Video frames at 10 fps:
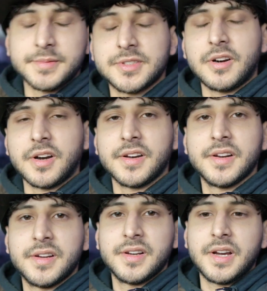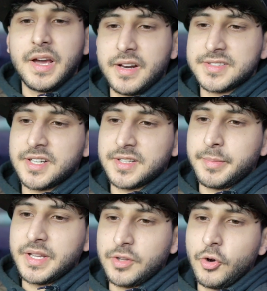sorry, I gotta talk
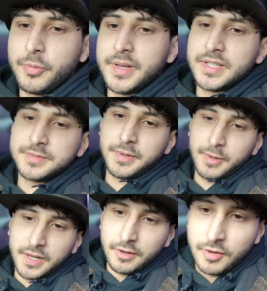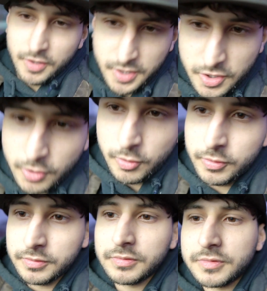about the OBS, but right now I'm gonna go
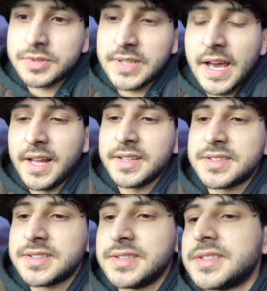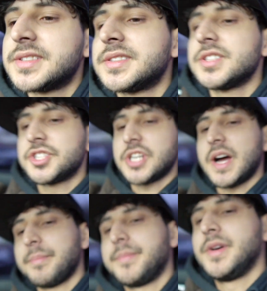to Alex's
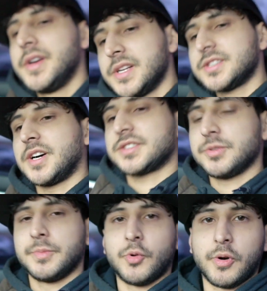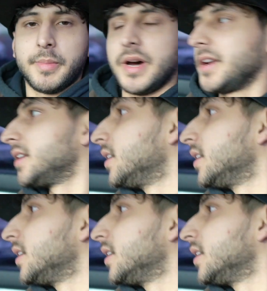shop, talk to him more about it.